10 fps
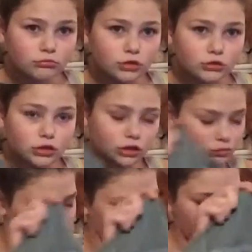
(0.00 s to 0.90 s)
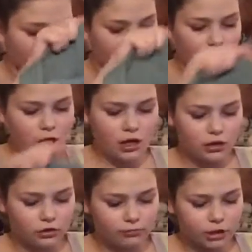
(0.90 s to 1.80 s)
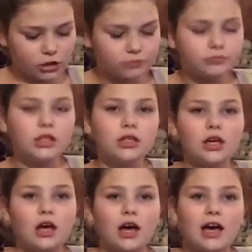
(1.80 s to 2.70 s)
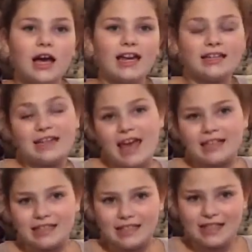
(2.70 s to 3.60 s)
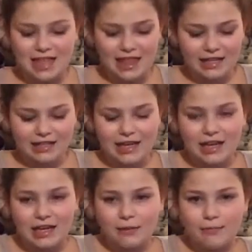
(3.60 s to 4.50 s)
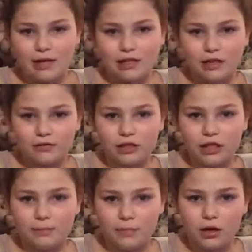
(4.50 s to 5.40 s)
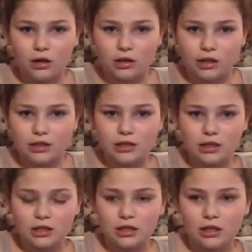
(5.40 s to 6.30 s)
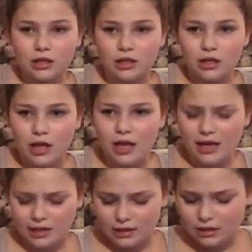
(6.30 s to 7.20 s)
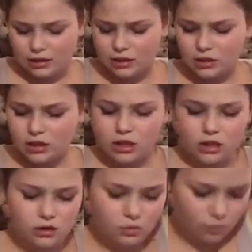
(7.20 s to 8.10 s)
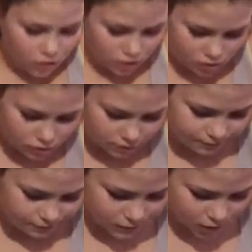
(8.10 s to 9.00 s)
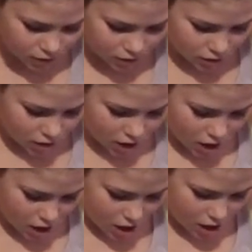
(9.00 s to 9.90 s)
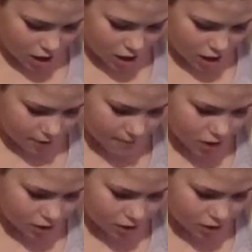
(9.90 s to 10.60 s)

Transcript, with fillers: Where'd you go? I love my dog. Uh, and next, that is in my lovely pocket, is whoa. Um,